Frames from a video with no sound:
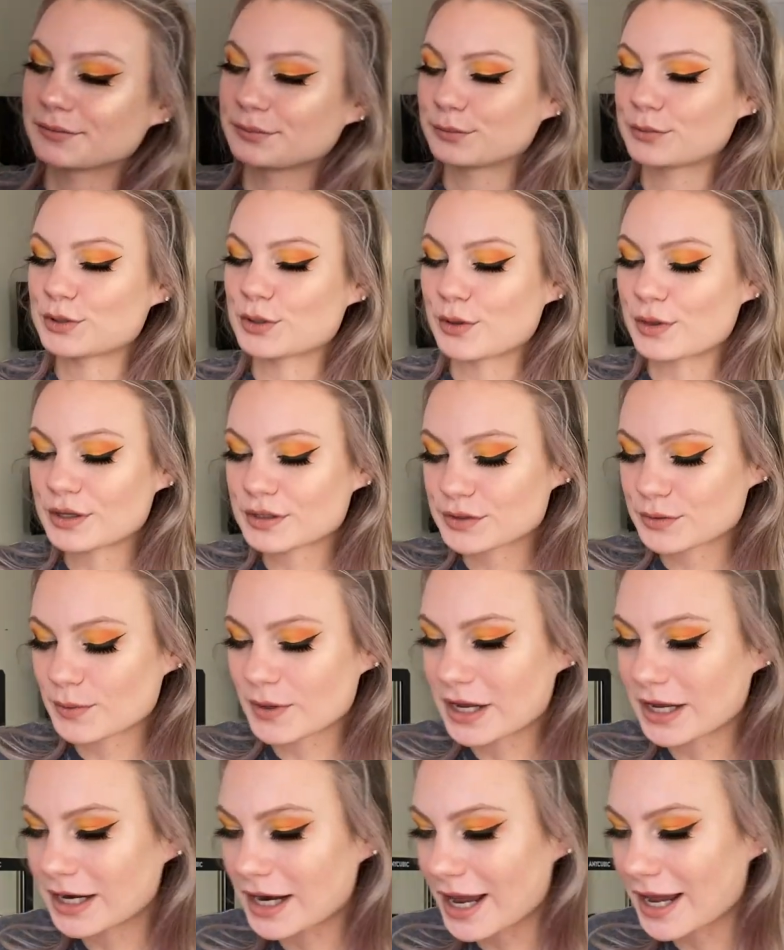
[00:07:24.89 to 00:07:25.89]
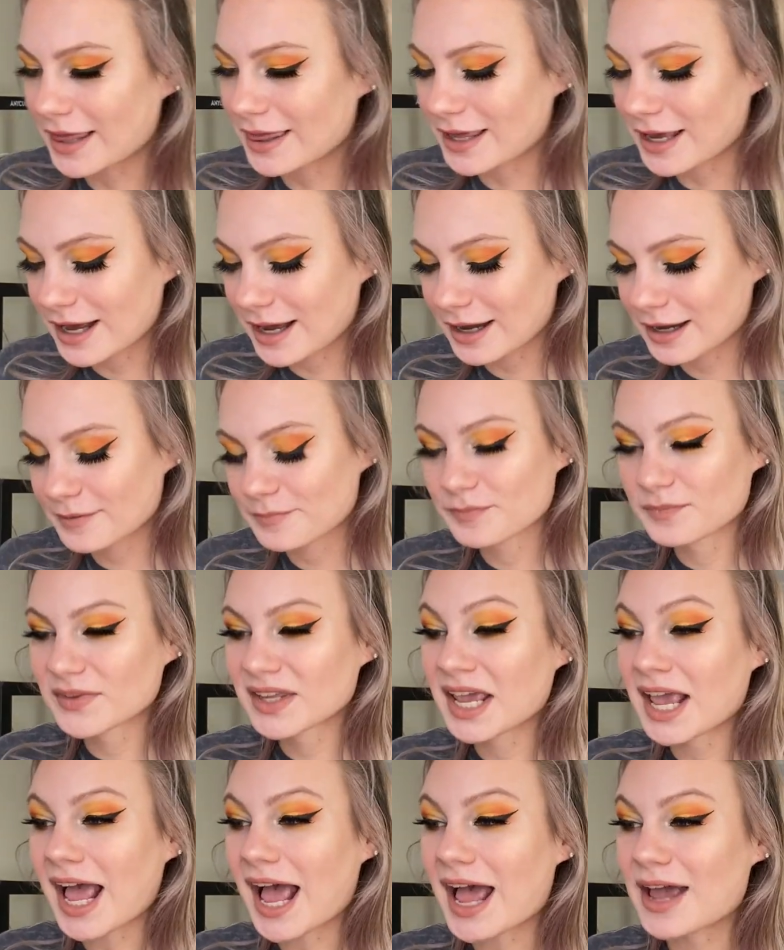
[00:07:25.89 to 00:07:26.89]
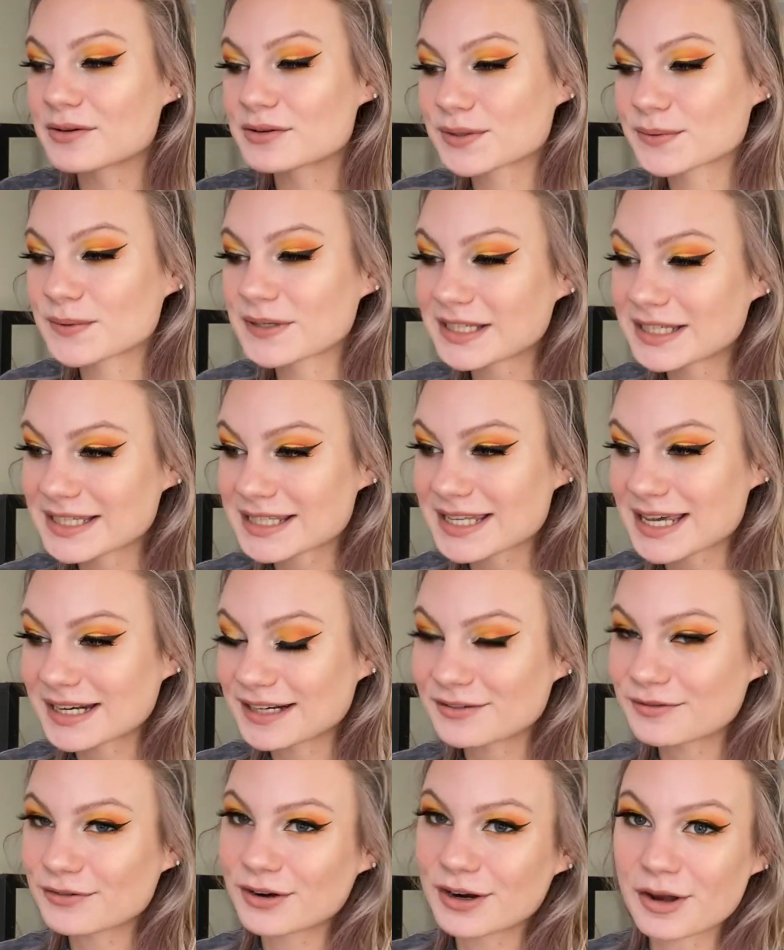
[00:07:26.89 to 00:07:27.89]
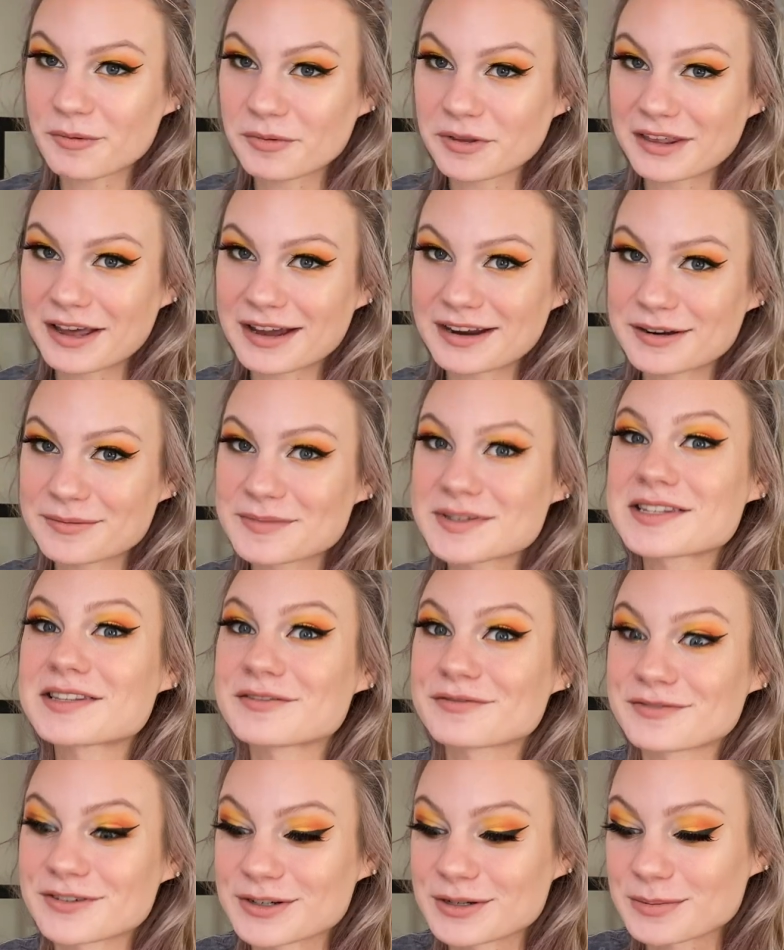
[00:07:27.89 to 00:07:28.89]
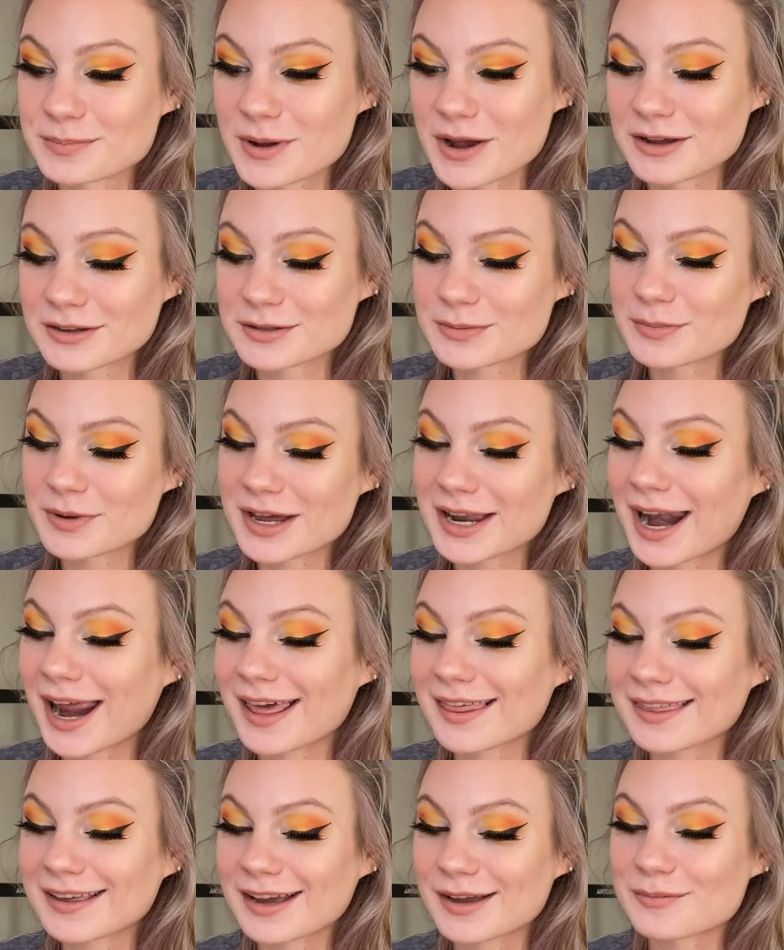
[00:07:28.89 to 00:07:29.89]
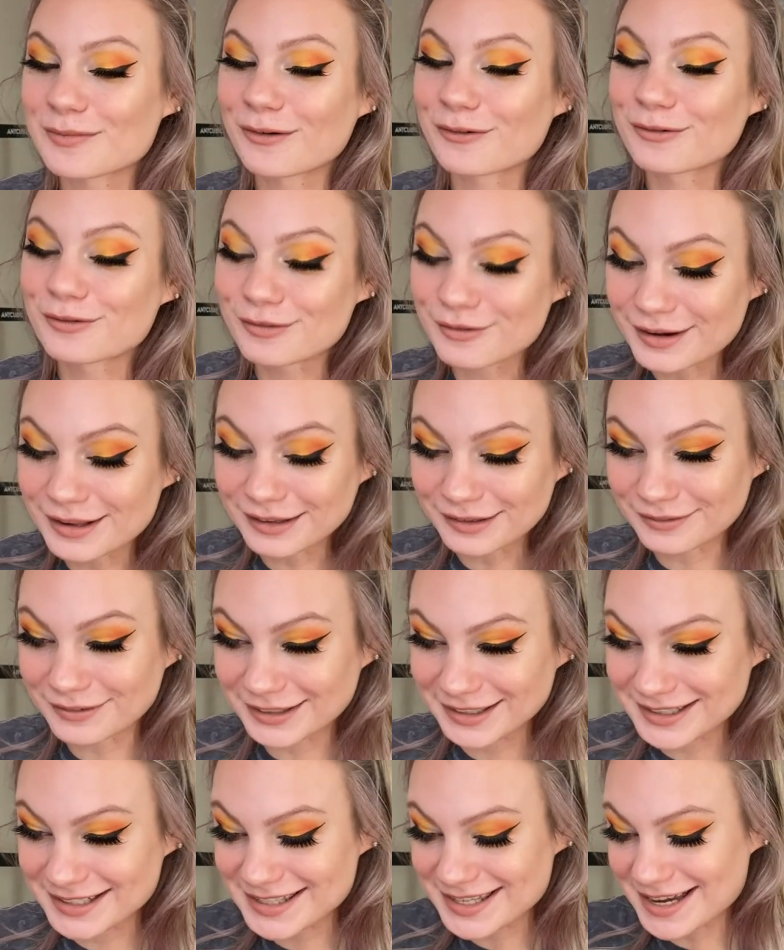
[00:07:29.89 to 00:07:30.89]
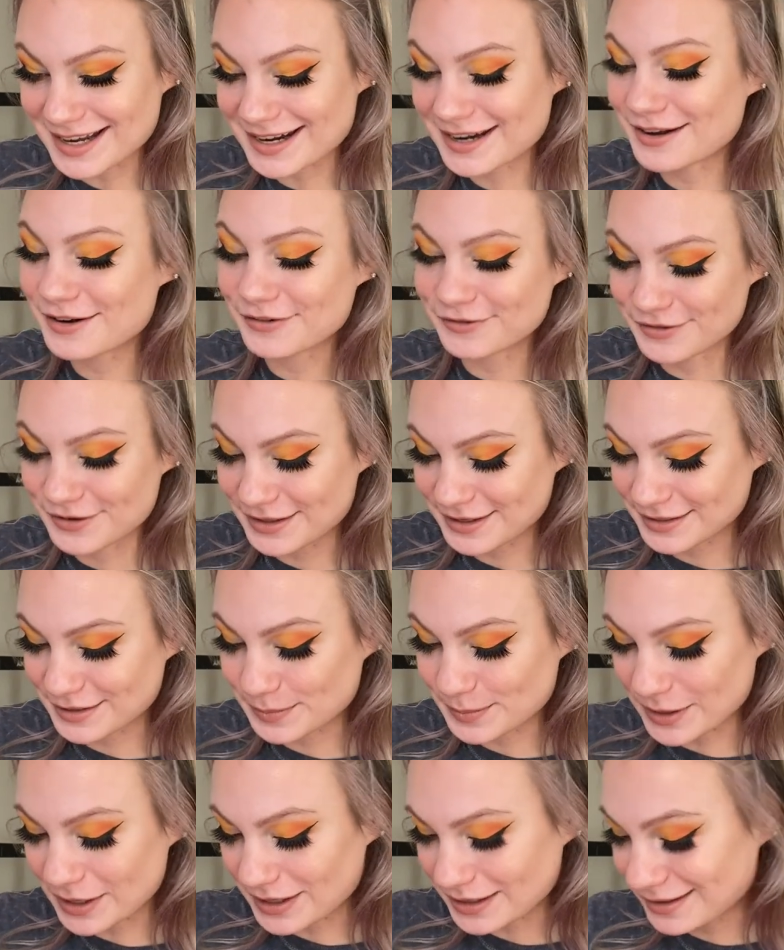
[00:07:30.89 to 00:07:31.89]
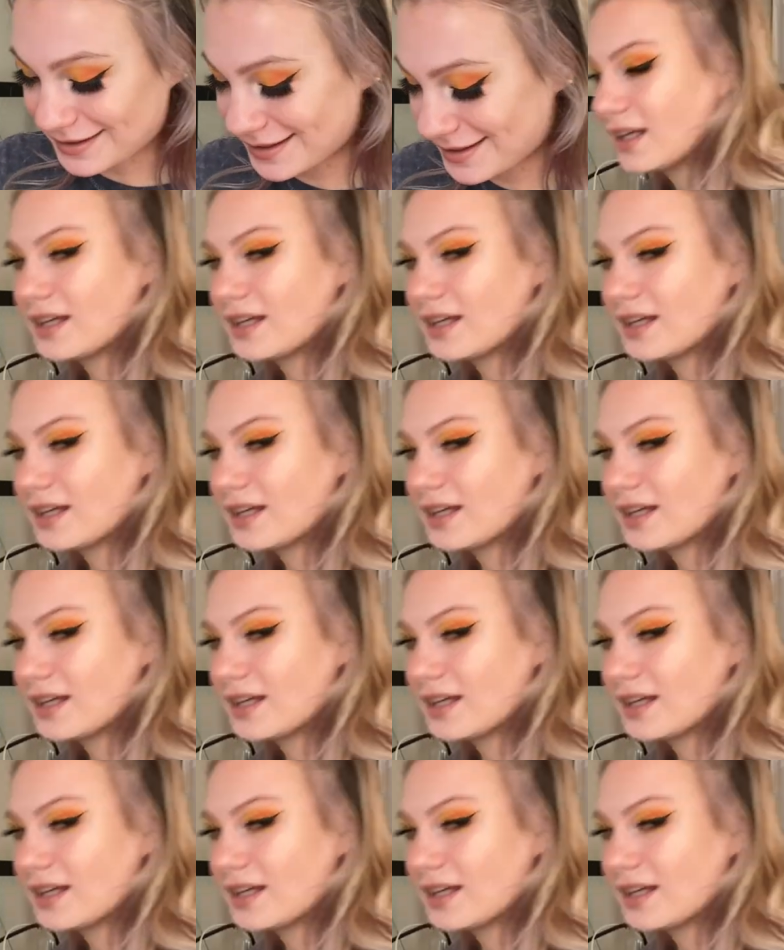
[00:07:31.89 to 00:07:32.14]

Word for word: So this one, I think I was really excited for a couple of the items in the first box, but I think I'm really excited for this box.